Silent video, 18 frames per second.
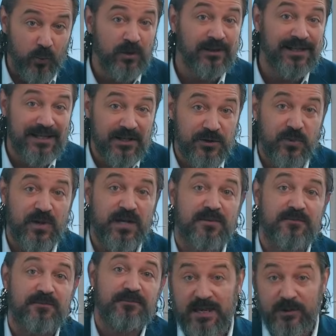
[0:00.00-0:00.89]
We'll let you
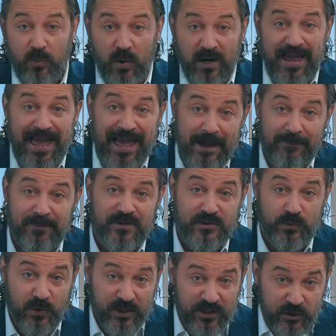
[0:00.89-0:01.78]
in. And what
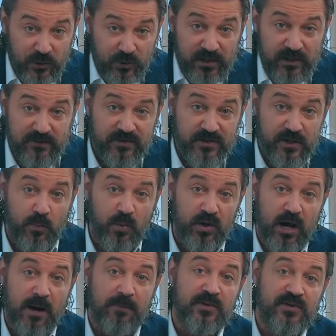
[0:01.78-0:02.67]
happens when you give
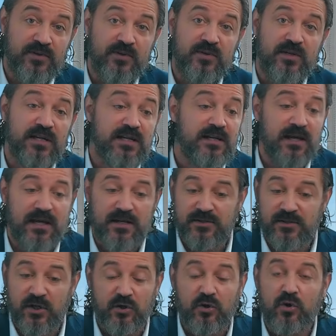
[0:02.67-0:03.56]
someone opportunity
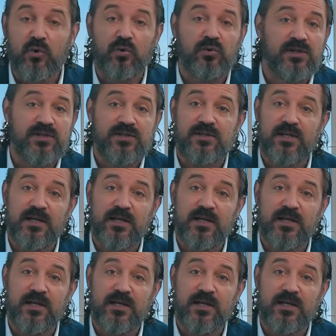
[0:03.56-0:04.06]
is the coolest